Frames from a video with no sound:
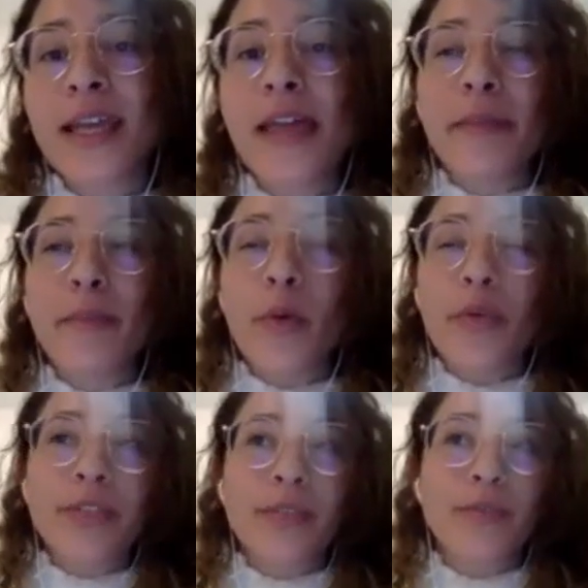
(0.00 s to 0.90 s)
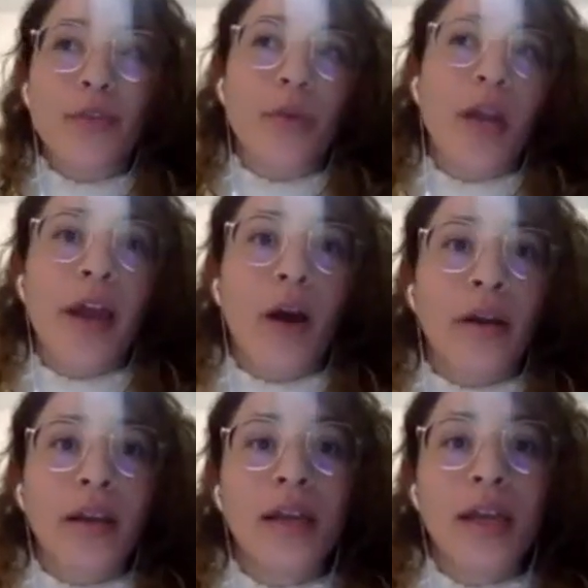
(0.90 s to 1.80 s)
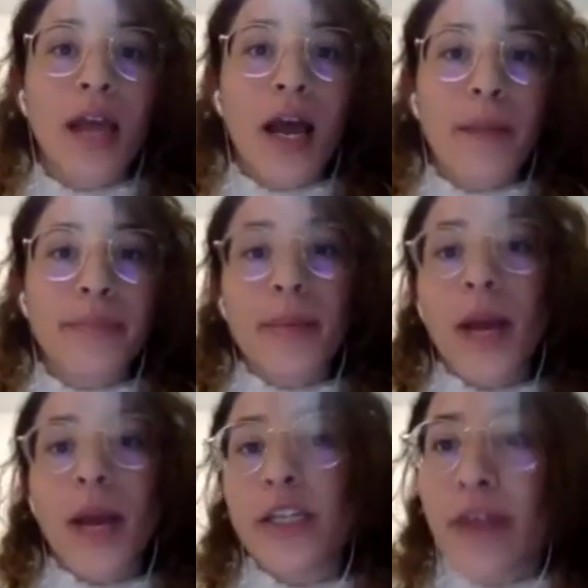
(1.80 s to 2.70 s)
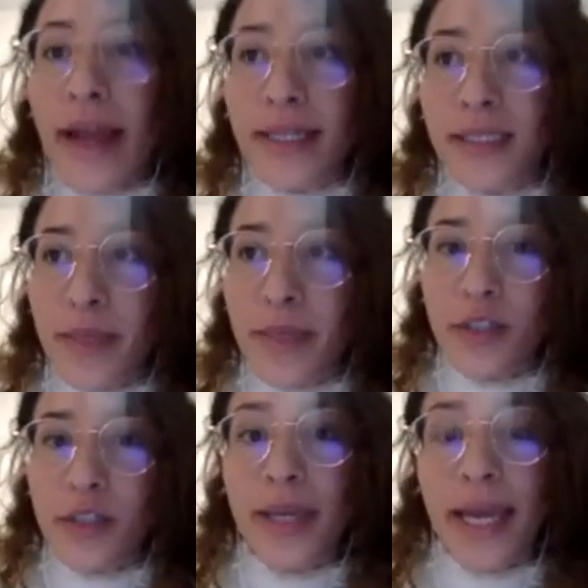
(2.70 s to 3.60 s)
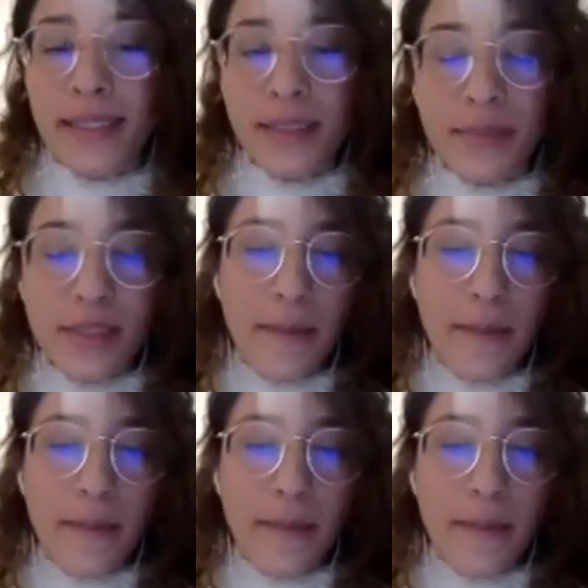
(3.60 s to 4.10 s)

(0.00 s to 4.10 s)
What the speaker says: they both seem to rely on some kind of anticipation mechanisms.